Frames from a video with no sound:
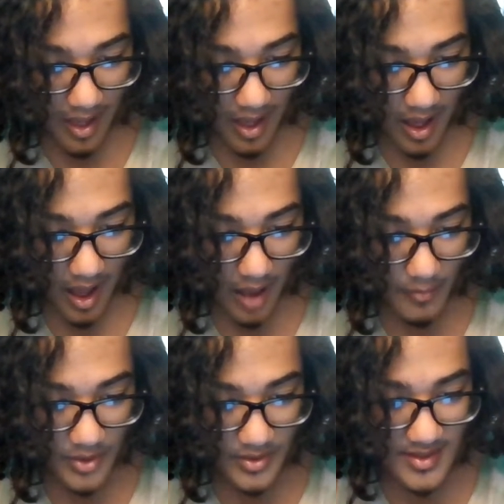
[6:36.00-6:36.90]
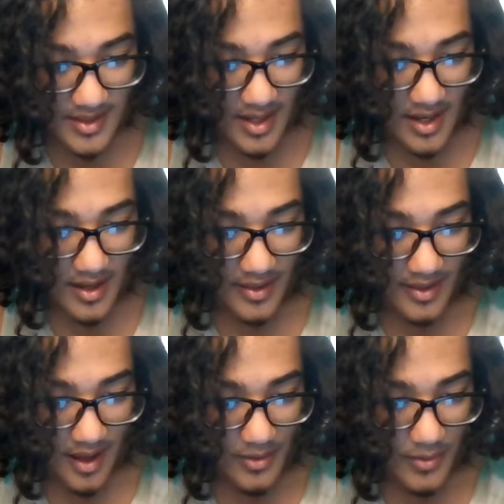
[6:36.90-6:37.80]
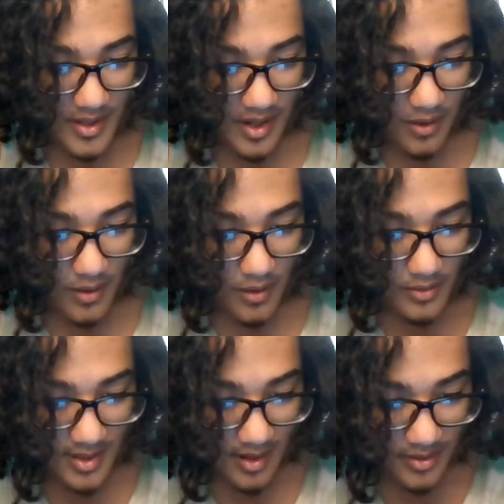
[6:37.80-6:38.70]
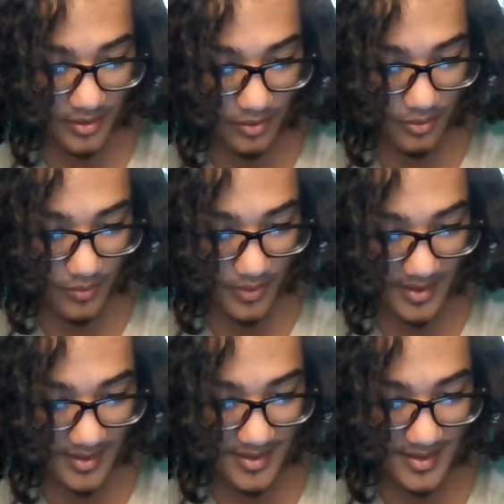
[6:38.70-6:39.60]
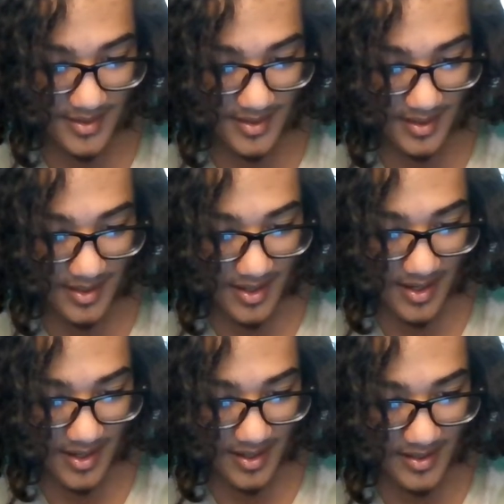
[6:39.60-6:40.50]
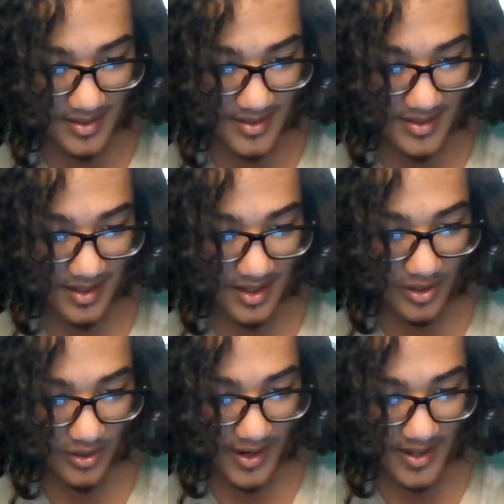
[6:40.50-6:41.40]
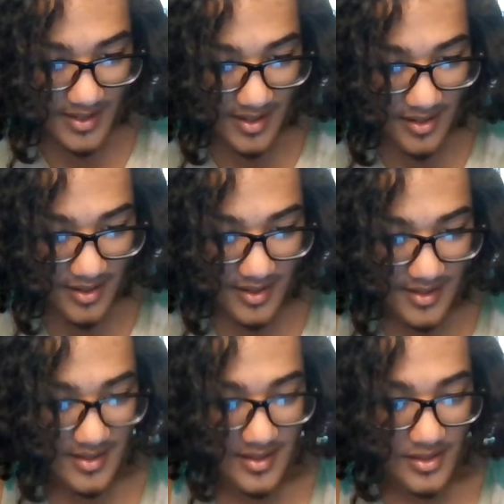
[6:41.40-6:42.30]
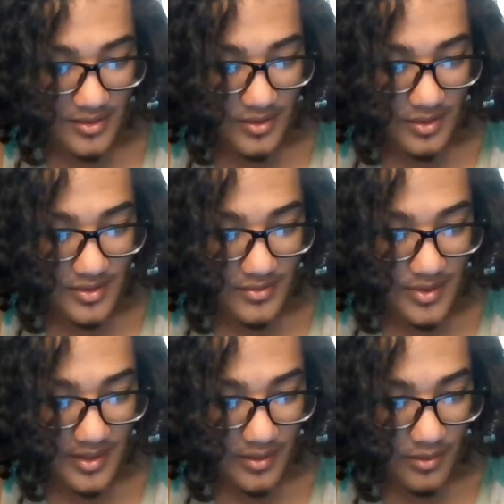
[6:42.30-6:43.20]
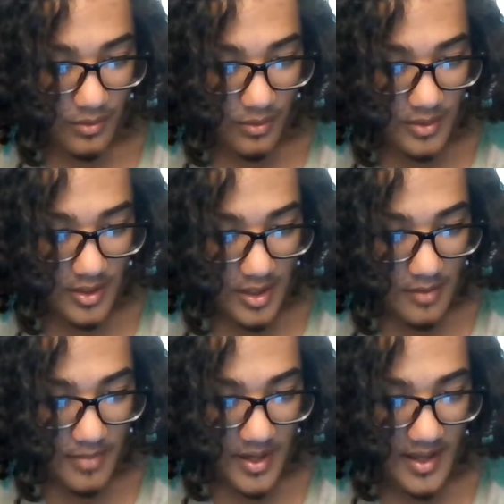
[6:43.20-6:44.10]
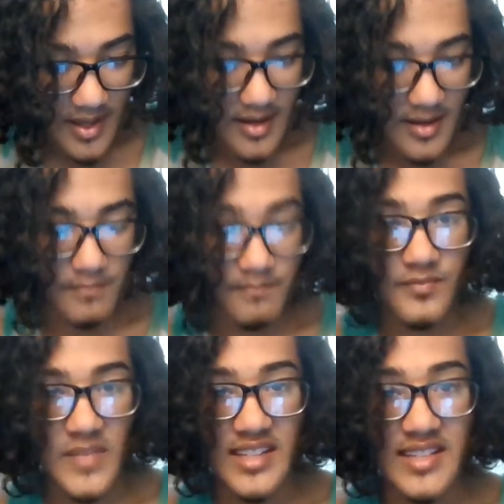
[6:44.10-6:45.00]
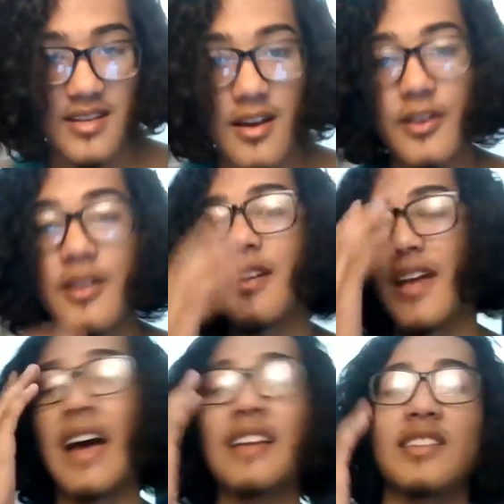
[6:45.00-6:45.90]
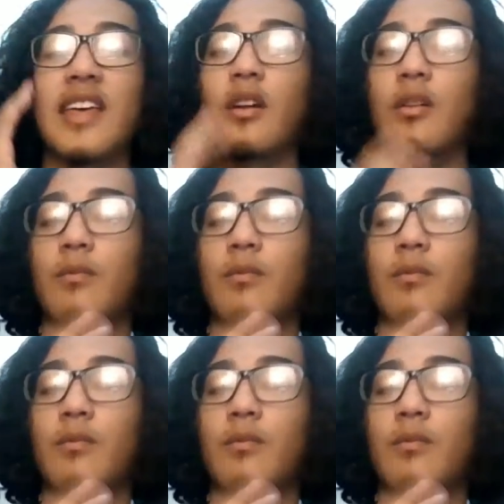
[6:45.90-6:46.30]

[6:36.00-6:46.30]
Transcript: Almost thought it was Otaku was his granddaughter because the dude looks really old, but it's his daughter. Yeah, I just had to